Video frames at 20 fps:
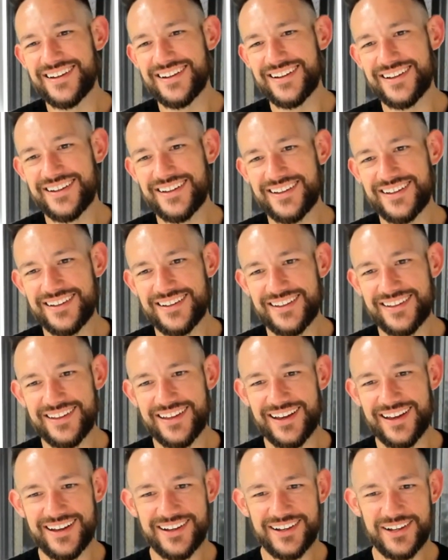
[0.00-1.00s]

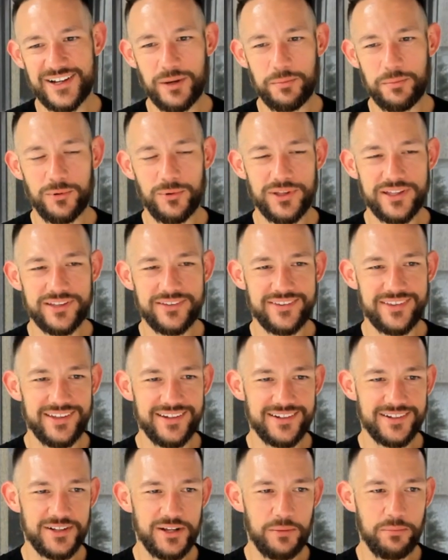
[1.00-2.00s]
Couple weeks
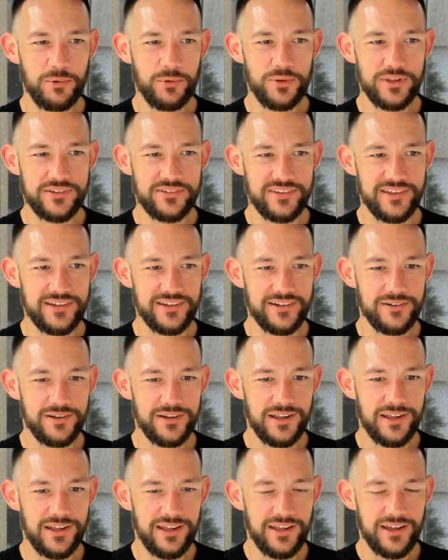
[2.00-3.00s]
in.
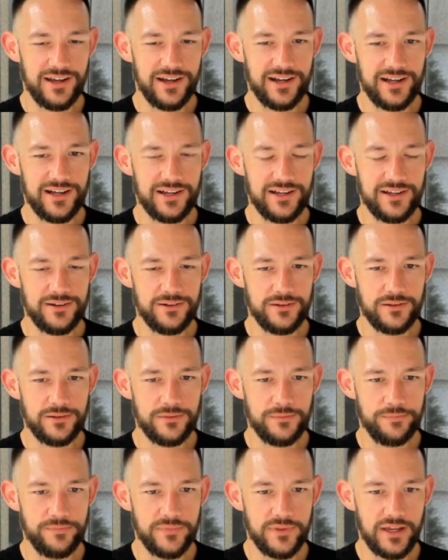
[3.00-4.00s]
I
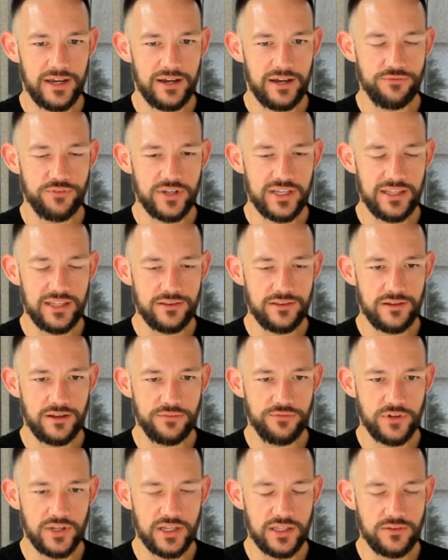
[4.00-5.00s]

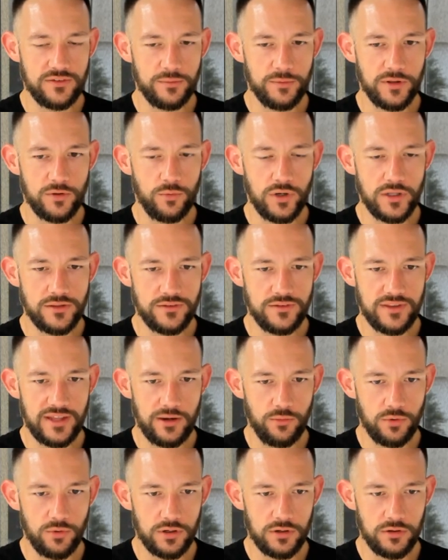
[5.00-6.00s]
forget some of the ones
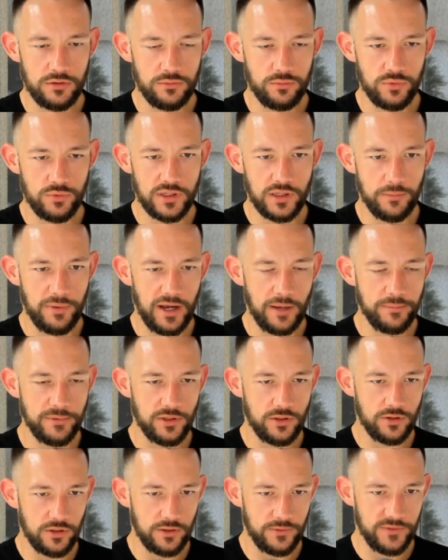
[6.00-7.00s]
that were really
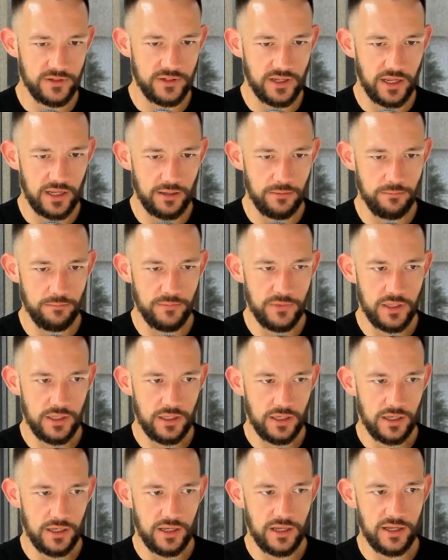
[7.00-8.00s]
popular at the time.
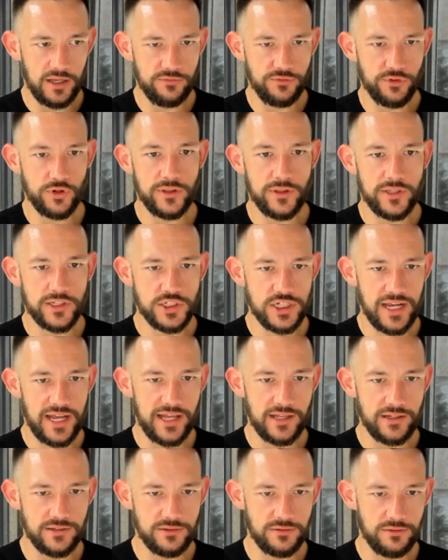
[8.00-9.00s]
If you're in the
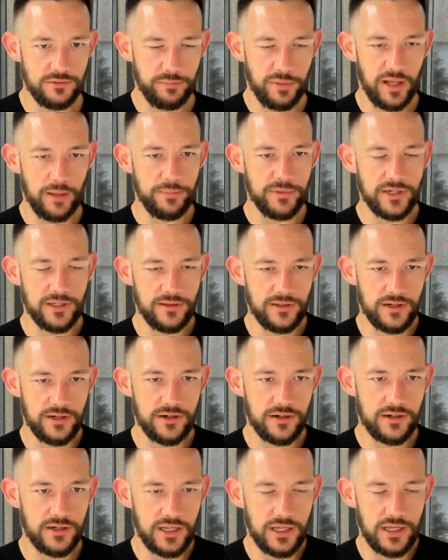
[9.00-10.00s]
chat, pop it in
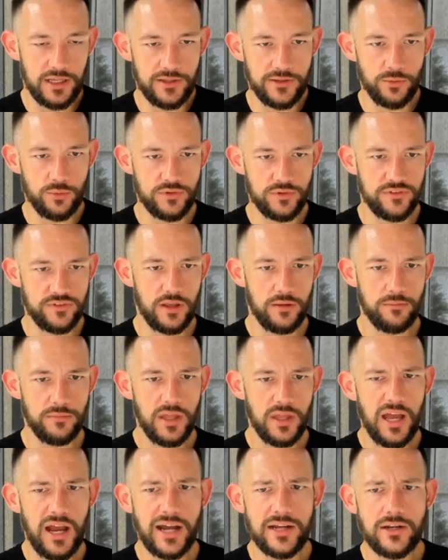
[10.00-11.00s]
there. There were some.
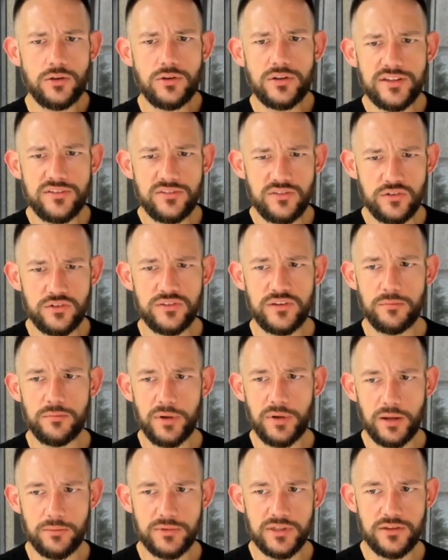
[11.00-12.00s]
I know Lizards and
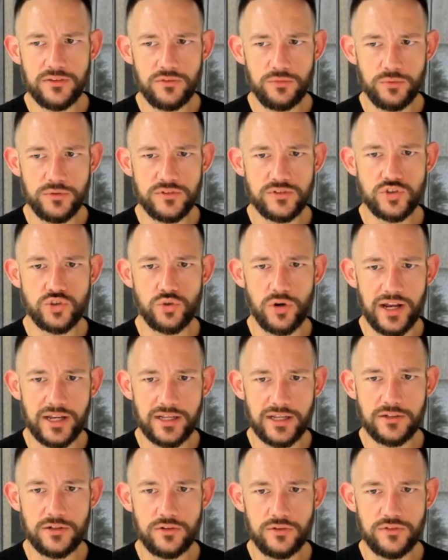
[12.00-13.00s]
Pumpkins was
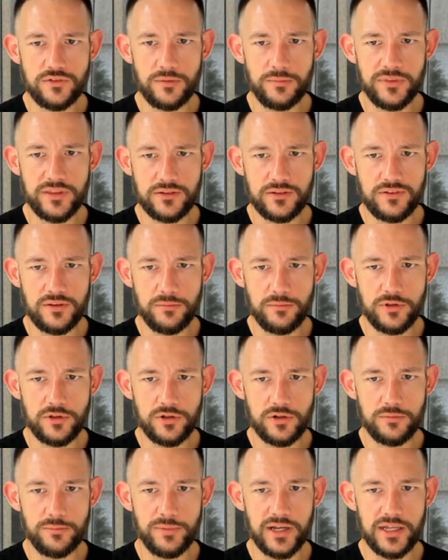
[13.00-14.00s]
trying to do something
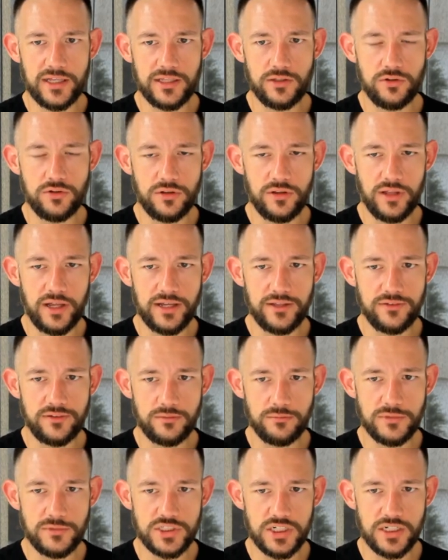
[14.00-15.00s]
similar by
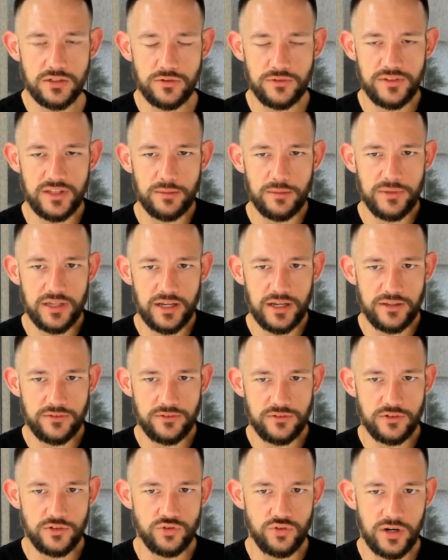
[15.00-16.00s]
utilizing Magento's
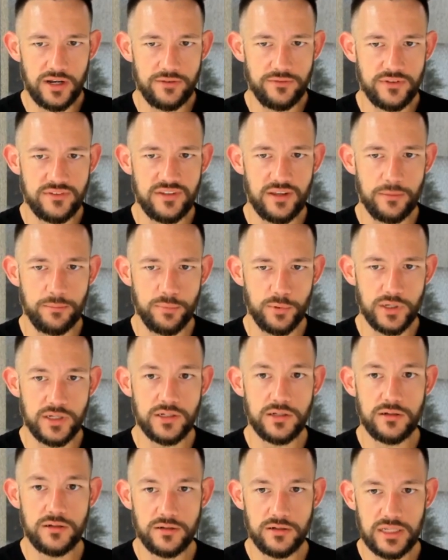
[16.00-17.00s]
APIs to drive a
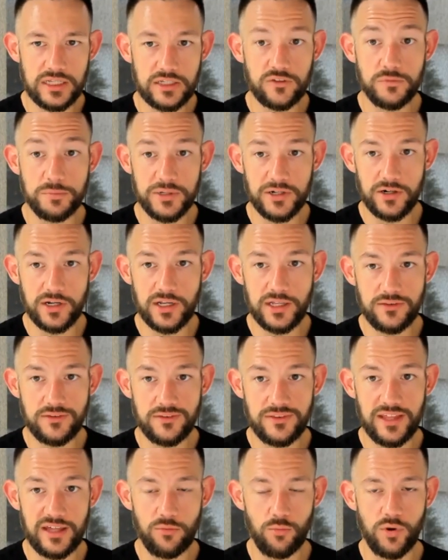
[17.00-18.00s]
separate
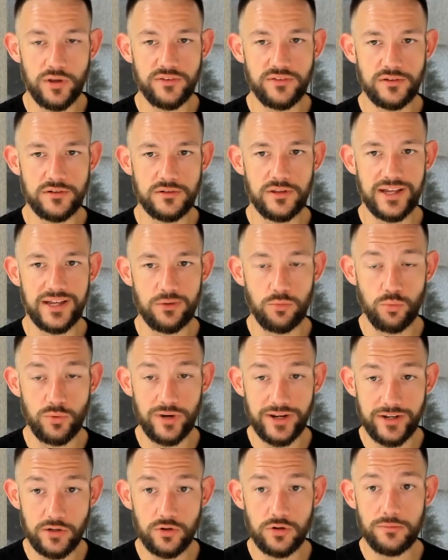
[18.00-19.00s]
experience that wasn't like
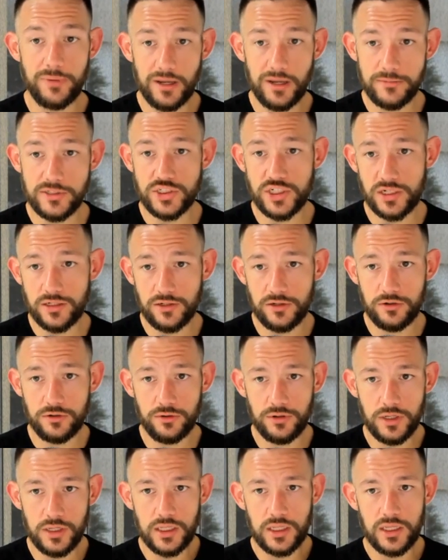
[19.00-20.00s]
rendered by Magento.